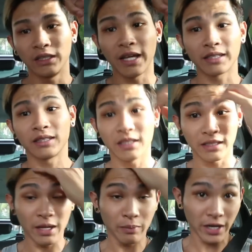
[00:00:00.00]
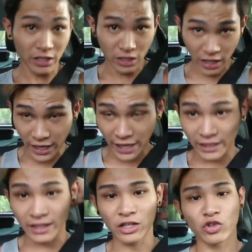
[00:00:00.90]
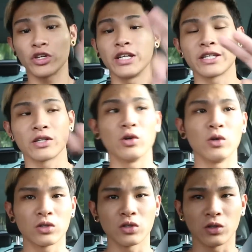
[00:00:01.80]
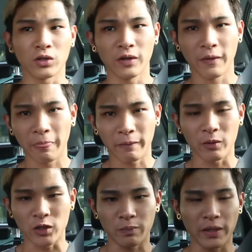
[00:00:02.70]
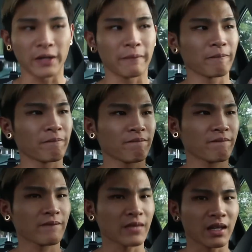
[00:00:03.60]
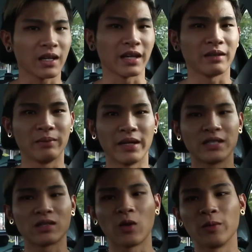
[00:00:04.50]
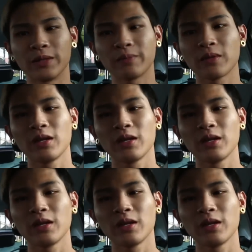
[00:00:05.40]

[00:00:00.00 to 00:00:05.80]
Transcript: Yes, it's that much, and I did it 3 years ago, so it was paid like by installment.